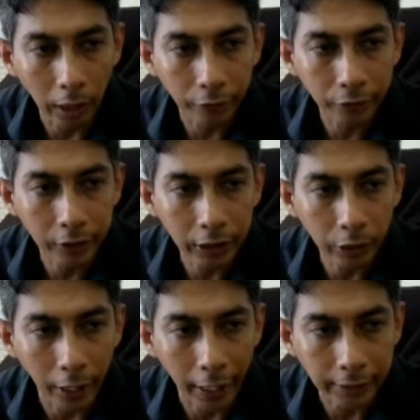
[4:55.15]
after
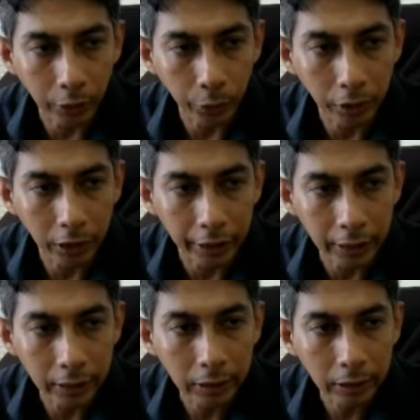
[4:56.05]
you execute
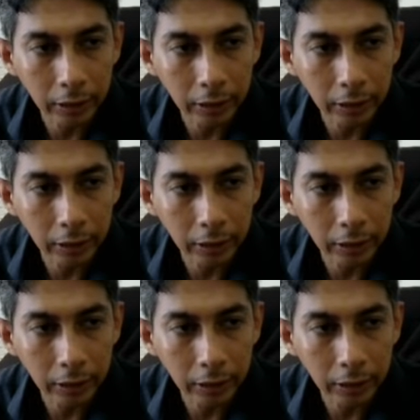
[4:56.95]
this